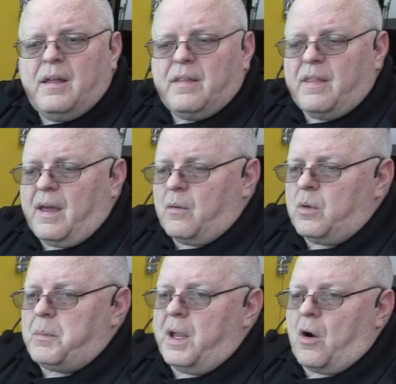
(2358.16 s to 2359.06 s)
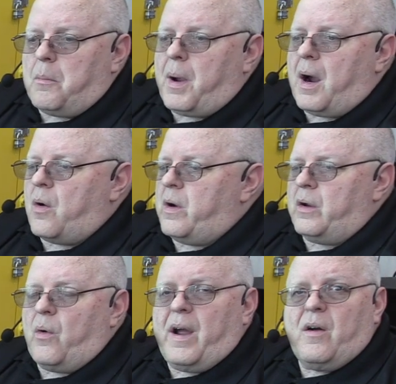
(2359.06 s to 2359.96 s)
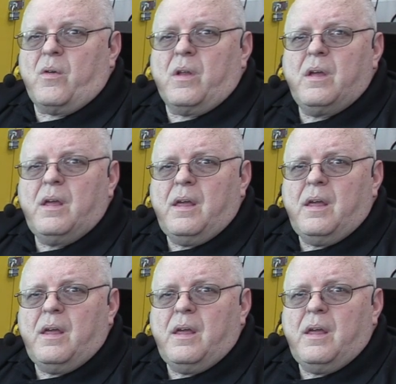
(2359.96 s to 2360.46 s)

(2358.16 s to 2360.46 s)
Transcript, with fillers: That would be our power and ground,